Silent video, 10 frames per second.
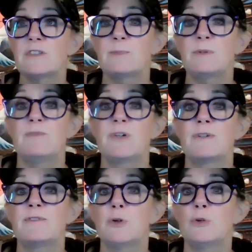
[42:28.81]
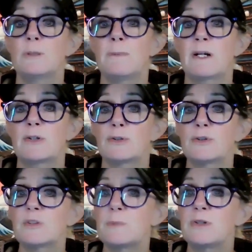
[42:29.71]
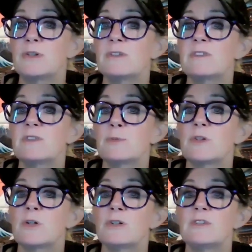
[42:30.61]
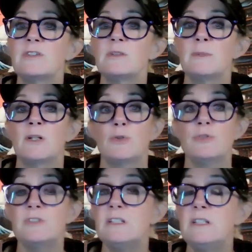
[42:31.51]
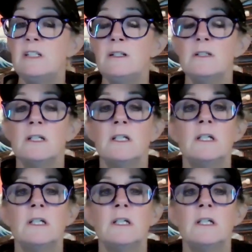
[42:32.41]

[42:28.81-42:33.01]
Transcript: has been very vocal about her experiences with autism and OCD,